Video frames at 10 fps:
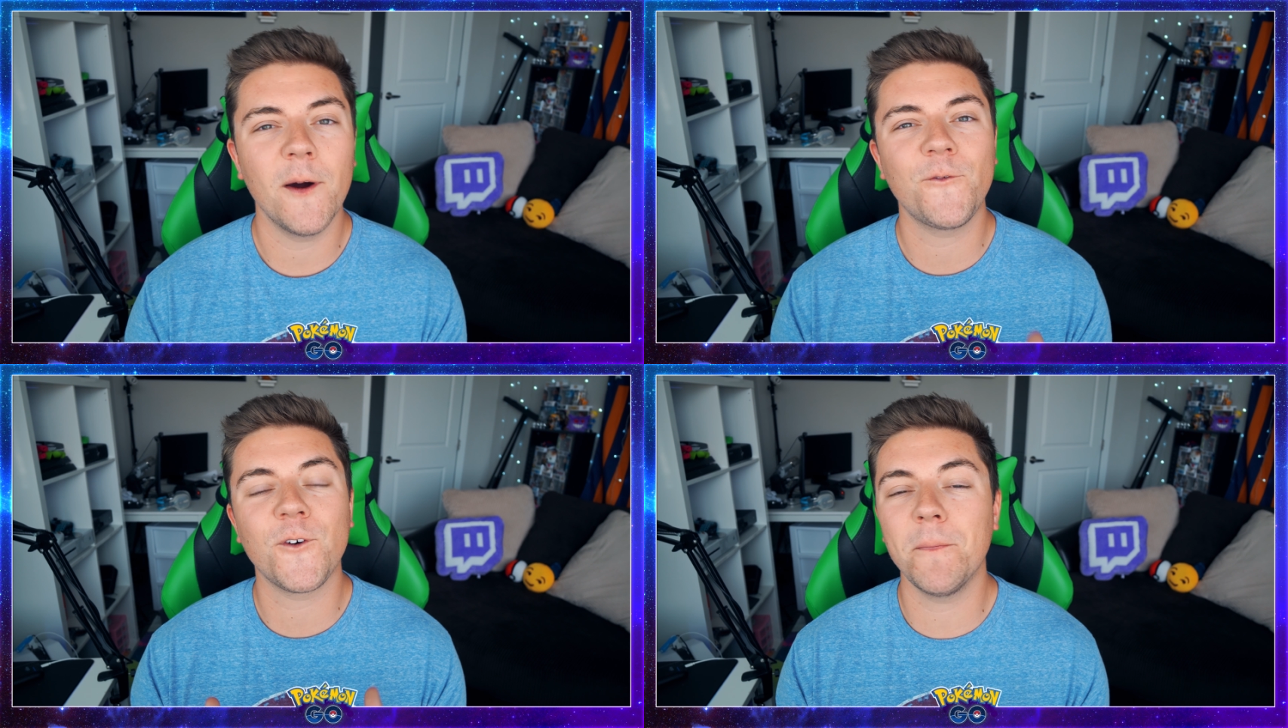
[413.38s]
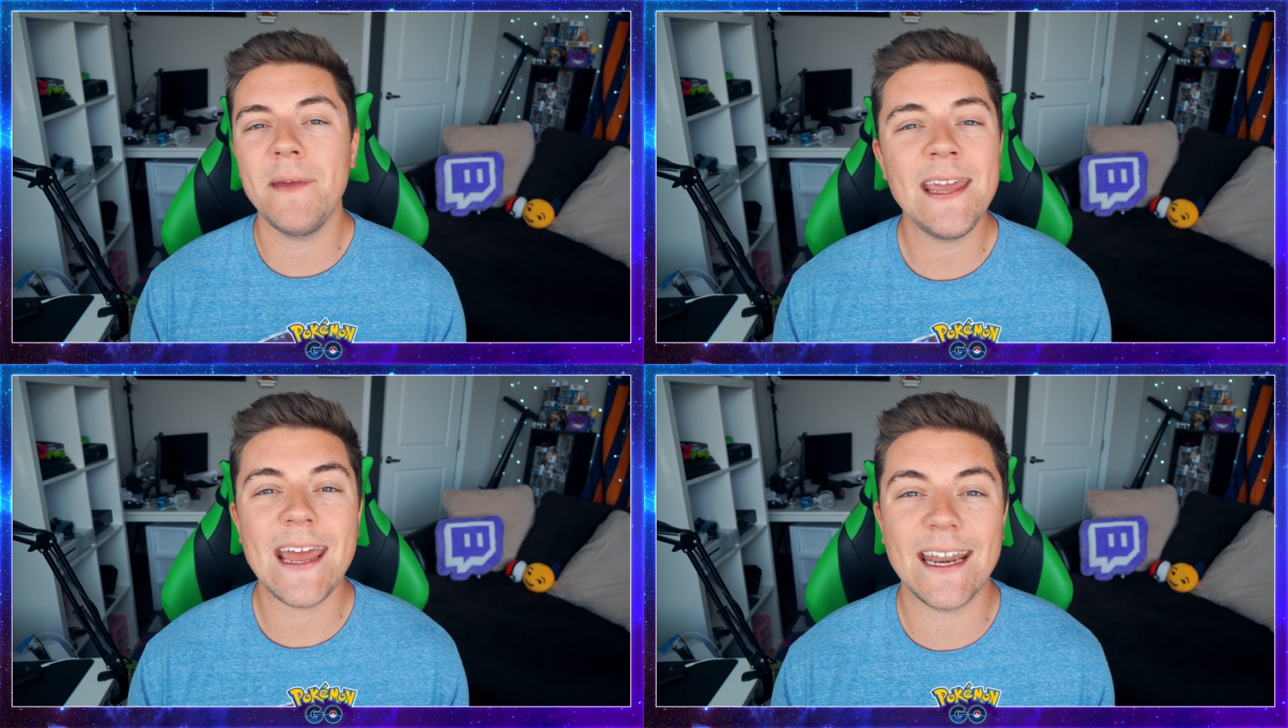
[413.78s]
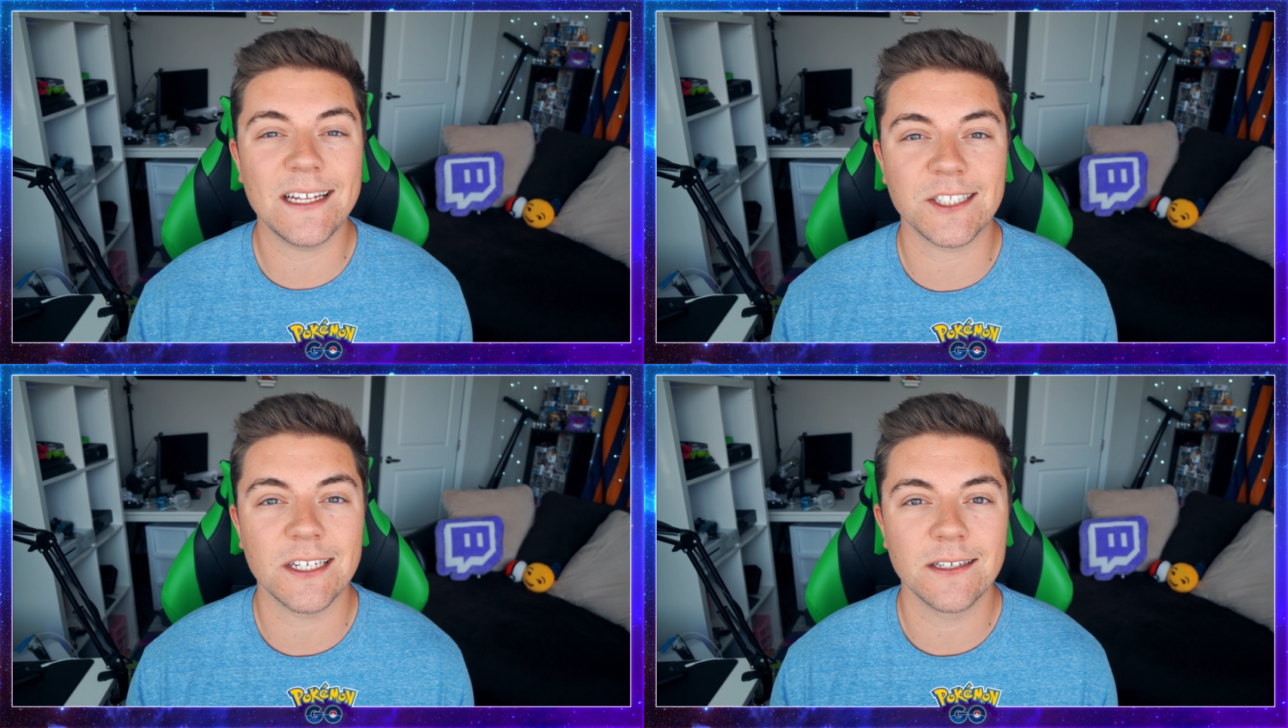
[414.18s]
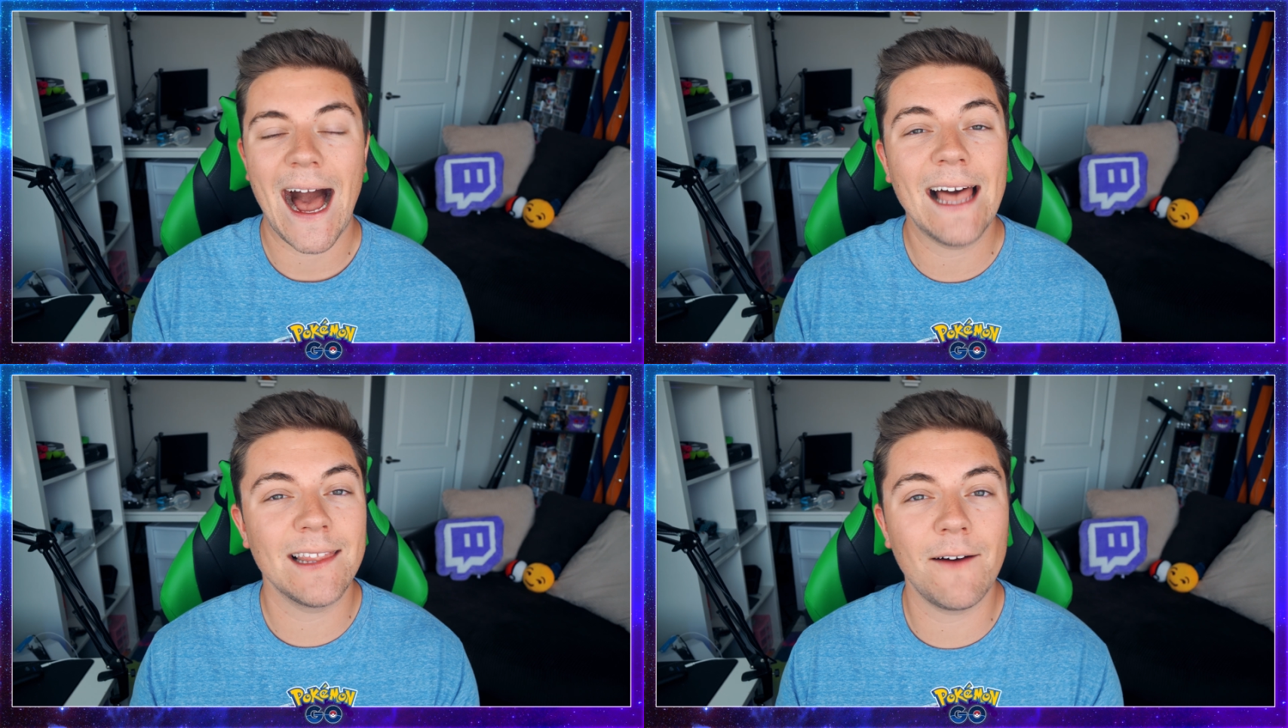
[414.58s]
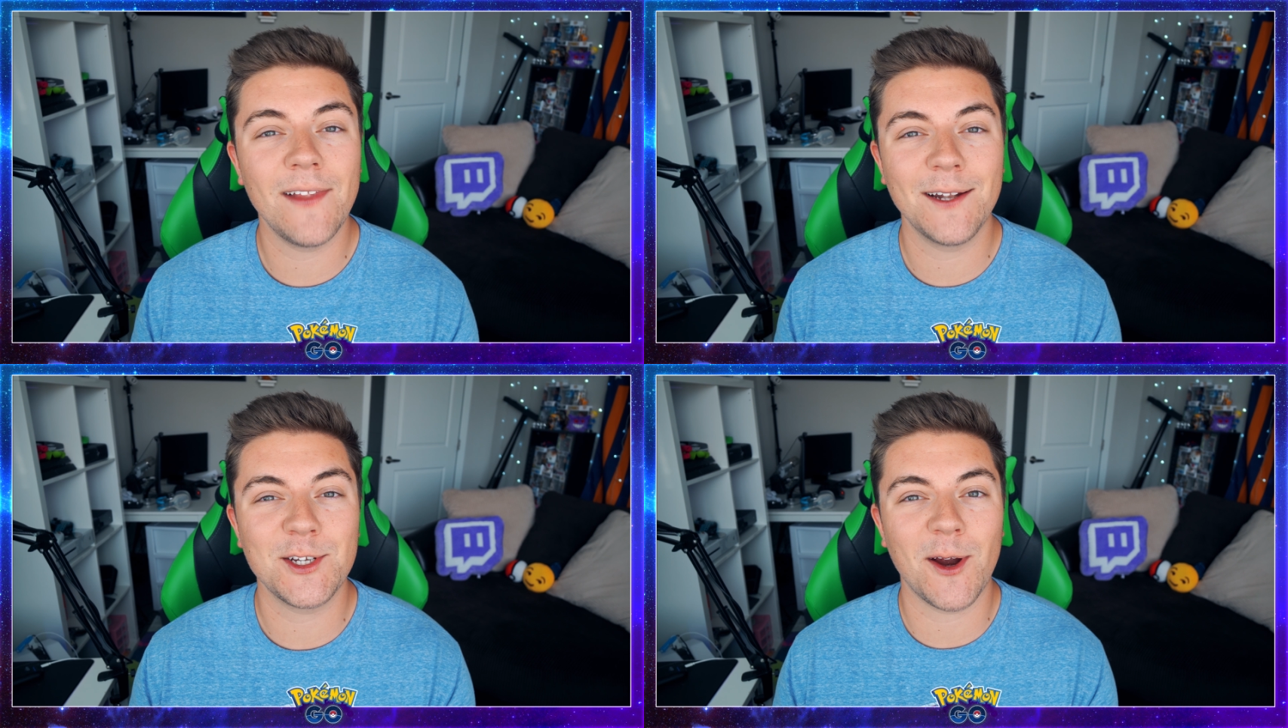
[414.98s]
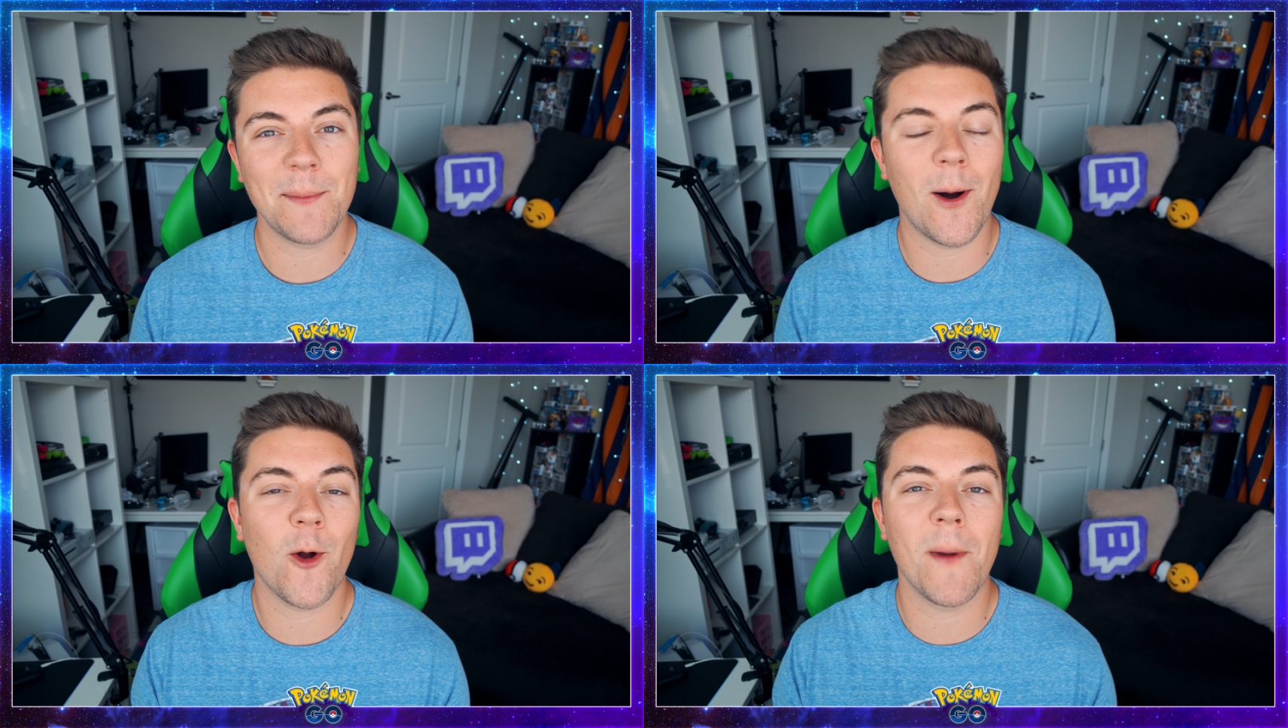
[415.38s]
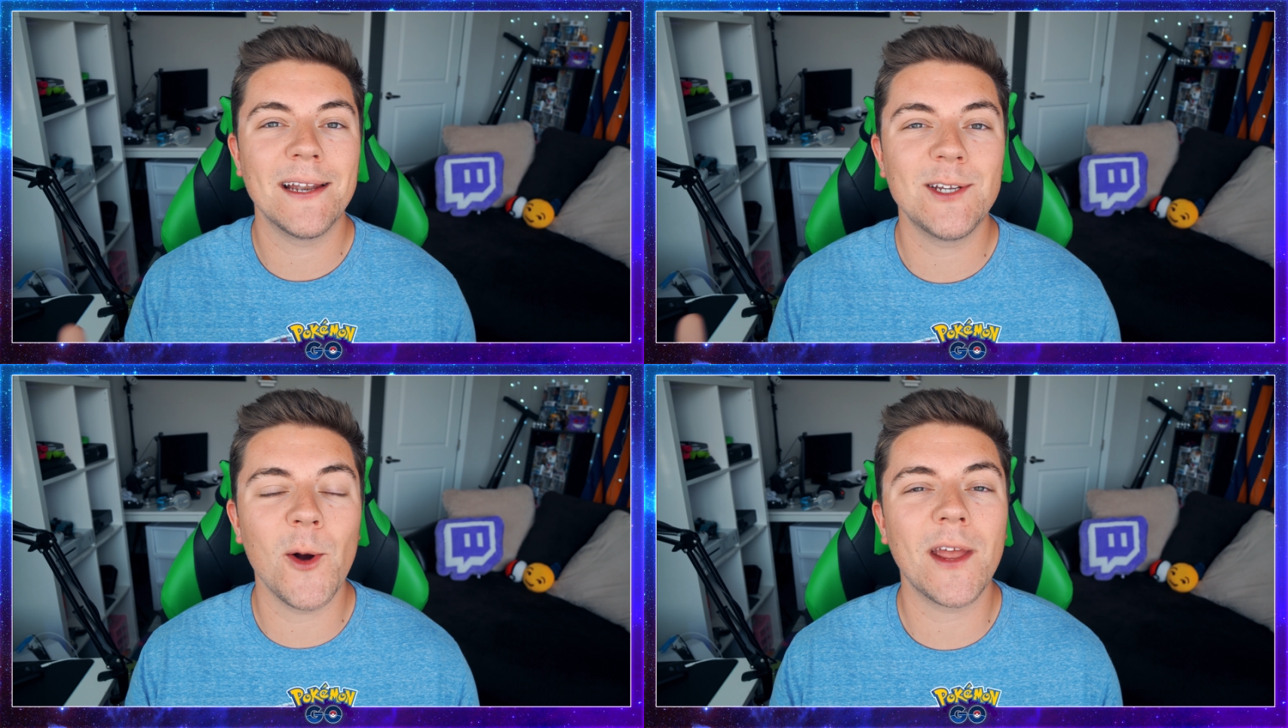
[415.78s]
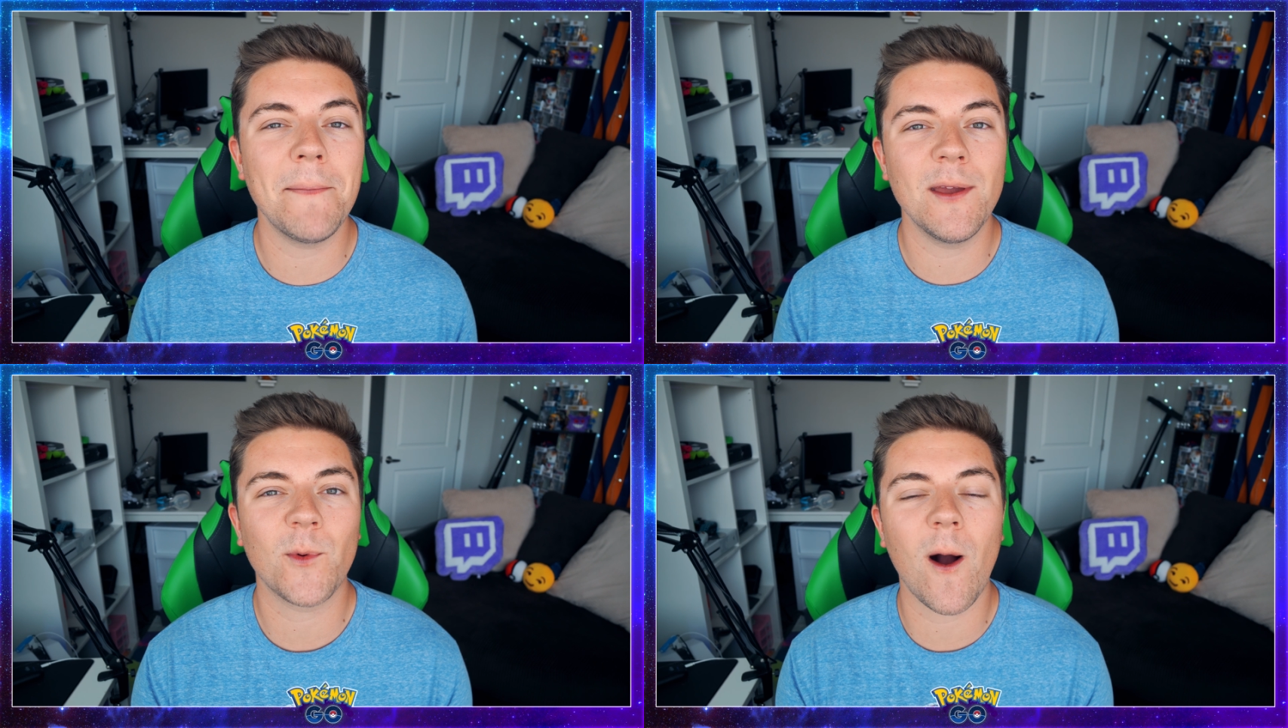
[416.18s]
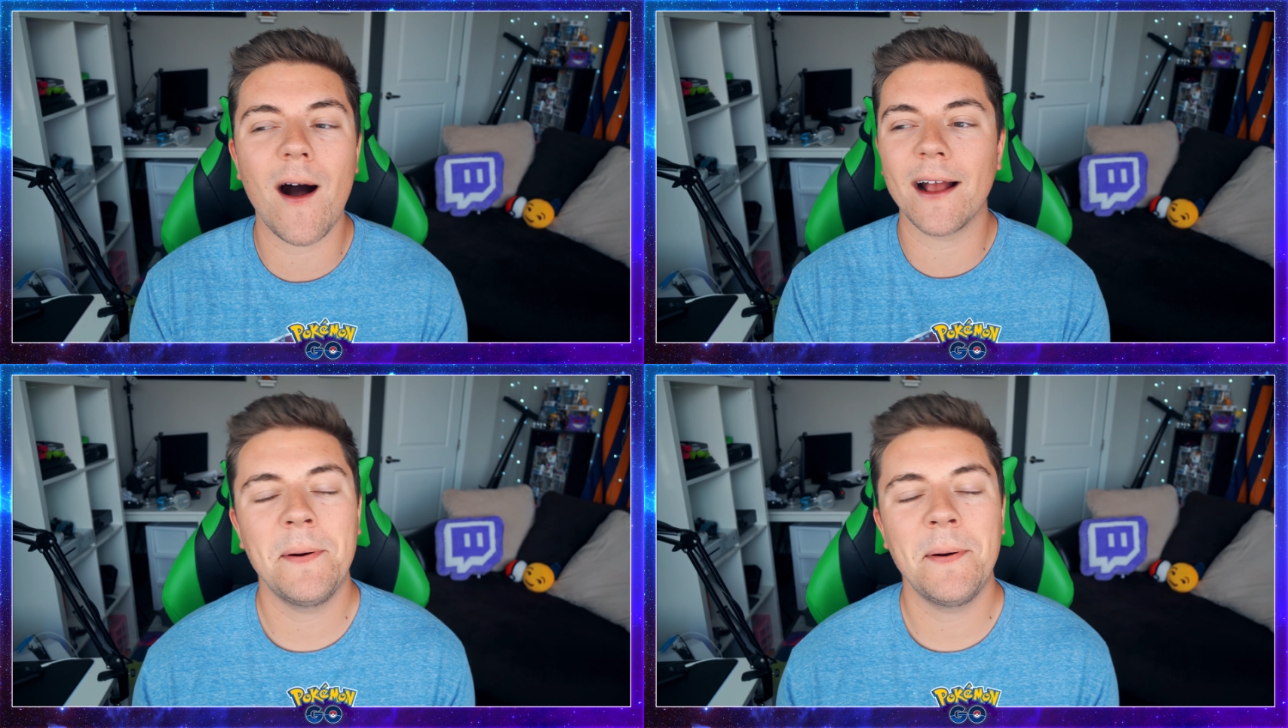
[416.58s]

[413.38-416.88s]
But for me, it isn't. I love legendary Pokemon, don't get me wrong,